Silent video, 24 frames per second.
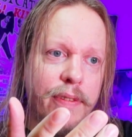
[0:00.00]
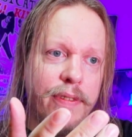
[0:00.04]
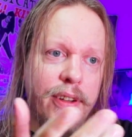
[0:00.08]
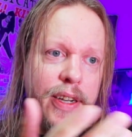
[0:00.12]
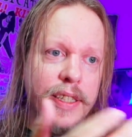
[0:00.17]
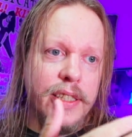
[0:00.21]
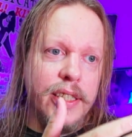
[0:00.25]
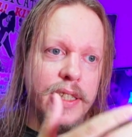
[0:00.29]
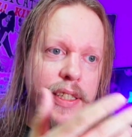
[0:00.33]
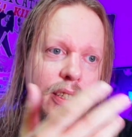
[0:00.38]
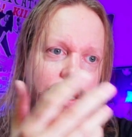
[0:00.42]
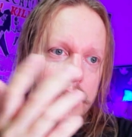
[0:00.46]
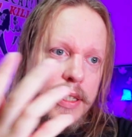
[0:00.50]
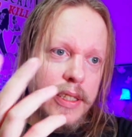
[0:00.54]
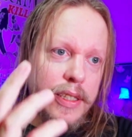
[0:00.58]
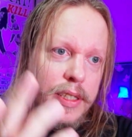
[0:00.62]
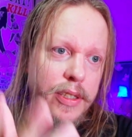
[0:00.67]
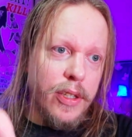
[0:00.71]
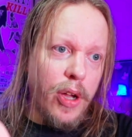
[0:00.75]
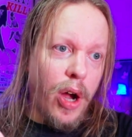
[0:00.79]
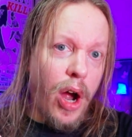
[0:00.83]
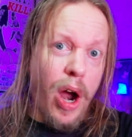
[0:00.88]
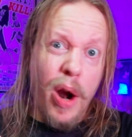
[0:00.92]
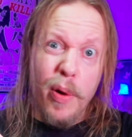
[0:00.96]
Fantasies,
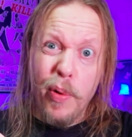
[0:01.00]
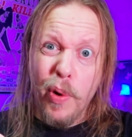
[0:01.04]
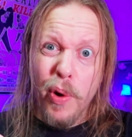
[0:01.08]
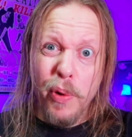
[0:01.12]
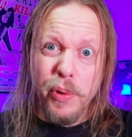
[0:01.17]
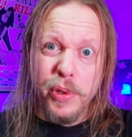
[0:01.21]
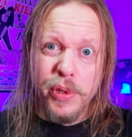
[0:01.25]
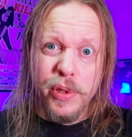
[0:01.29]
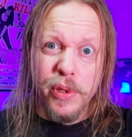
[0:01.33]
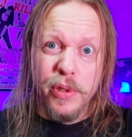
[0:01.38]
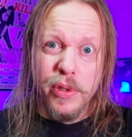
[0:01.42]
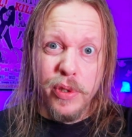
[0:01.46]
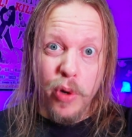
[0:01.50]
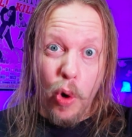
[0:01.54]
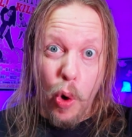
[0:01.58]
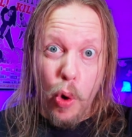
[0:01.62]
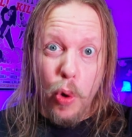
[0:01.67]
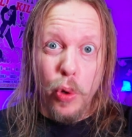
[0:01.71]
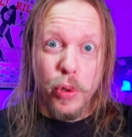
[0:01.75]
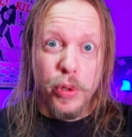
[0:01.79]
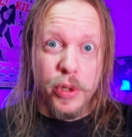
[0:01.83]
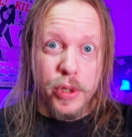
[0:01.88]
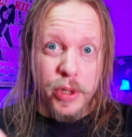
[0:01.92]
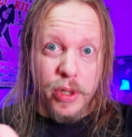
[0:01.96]
Star Oceans,
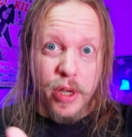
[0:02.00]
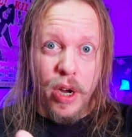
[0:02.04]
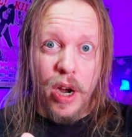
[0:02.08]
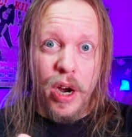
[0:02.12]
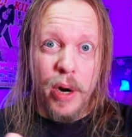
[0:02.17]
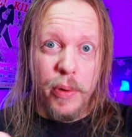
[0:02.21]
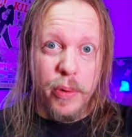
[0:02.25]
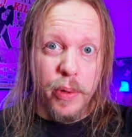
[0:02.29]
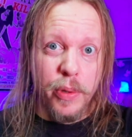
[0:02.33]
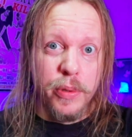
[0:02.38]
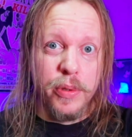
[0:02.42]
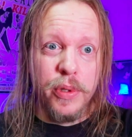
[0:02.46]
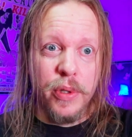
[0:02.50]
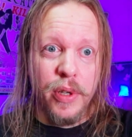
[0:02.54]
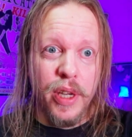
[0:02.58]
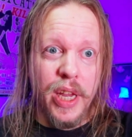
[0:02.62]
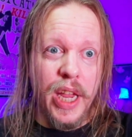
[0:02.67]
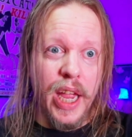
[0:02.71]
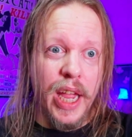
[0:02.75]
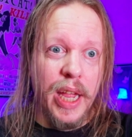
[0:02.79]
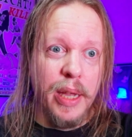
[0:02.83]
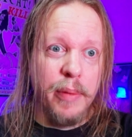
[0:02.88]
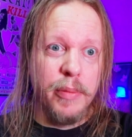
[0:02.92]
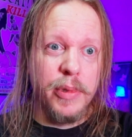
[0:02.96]
old Star Ocean
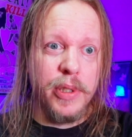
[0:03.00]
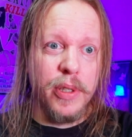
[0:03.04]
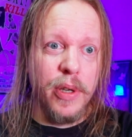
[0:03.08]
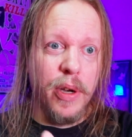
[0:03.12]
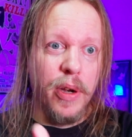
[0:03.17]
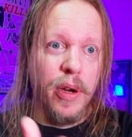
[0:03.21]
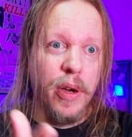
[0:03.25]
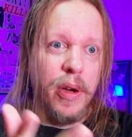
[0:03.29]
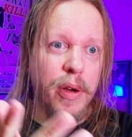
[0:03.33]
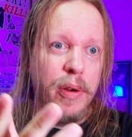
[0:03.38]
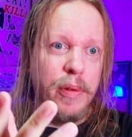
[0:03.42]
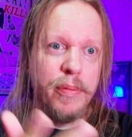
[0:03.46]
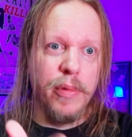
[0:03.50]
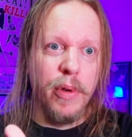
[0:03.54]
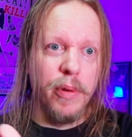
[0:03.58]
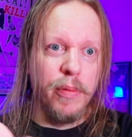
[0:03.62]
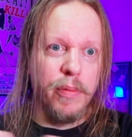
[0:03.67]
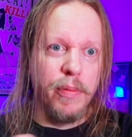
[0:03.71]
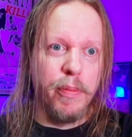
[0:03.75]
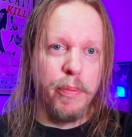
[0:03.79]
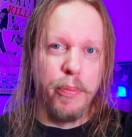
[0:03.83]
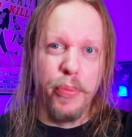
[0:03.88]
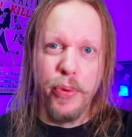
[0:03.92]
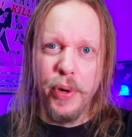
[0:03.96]
games,
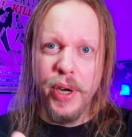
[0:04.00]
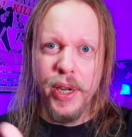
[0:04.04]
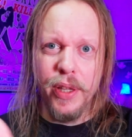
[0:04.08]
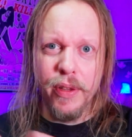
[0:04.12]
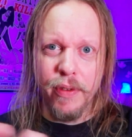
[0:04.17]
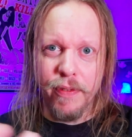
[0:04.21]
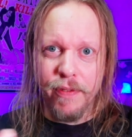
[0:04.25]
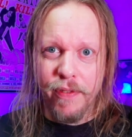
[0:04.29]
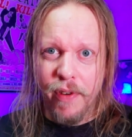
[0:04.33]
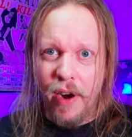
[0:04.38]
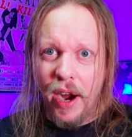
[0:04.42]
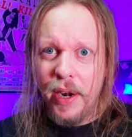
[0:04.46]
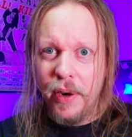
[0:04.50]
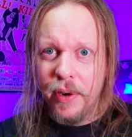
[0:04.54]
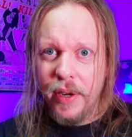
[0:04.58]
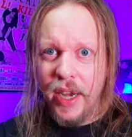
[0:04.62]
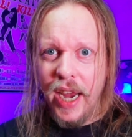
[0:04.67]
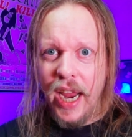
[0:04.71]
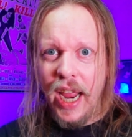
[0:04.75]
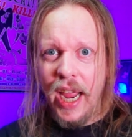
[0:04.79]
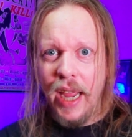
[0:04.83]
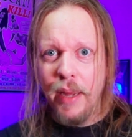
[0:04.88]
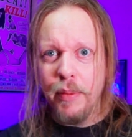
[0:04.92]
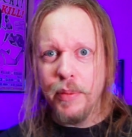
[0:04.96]
Breath of Fire
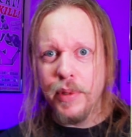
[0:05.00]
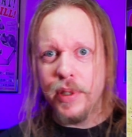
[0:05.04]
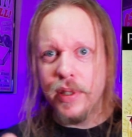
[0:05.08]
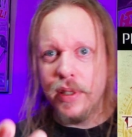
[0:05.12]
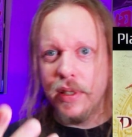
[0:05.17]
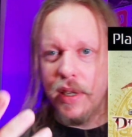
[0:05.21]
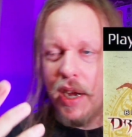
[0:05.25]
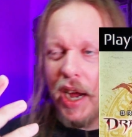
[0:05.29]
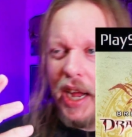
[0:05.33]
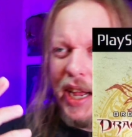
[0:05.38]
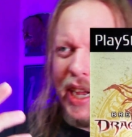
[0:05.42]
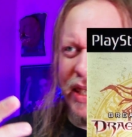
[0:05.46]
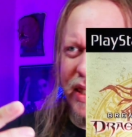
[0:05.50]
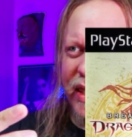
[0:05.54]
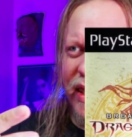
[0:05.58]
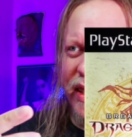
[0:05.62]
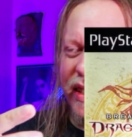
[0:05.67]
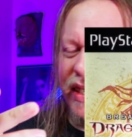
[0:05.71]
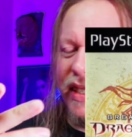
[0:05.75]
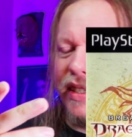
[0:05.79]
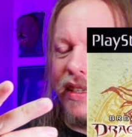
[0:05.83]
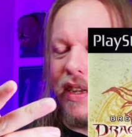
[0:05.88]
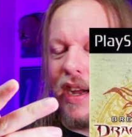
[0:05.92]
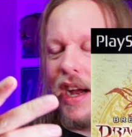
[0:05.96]
games. I
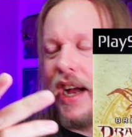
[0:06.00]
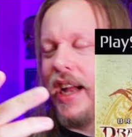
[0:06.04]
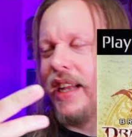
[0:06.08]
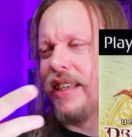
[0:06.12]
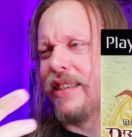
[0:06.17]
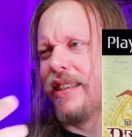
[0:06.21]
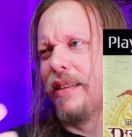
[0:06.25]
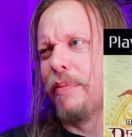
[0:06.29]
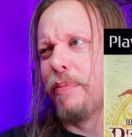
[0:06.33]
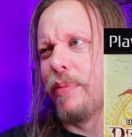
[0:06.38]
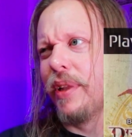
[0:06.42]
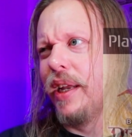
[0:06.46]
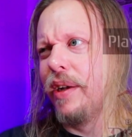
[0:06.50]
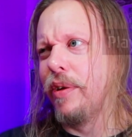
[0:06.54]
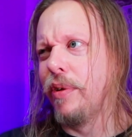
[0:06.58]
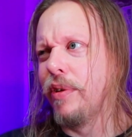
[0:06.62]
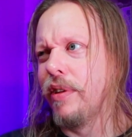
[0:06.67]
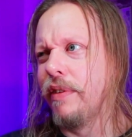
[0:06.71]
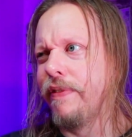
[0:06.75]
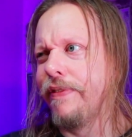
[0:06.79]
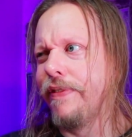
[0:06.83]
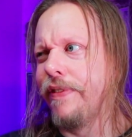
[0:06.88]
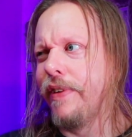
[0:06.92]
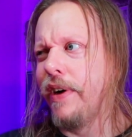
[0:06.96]
actually played
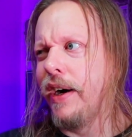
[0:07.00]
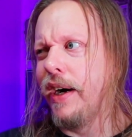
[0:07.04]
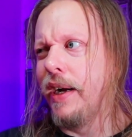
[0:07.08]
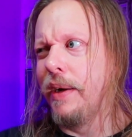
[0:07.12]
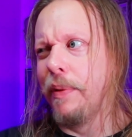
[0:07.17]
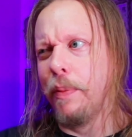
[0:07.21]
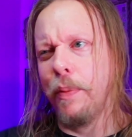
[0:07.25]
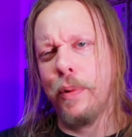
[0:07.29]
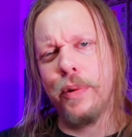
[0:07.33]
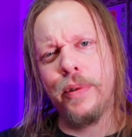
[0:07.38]
only 5.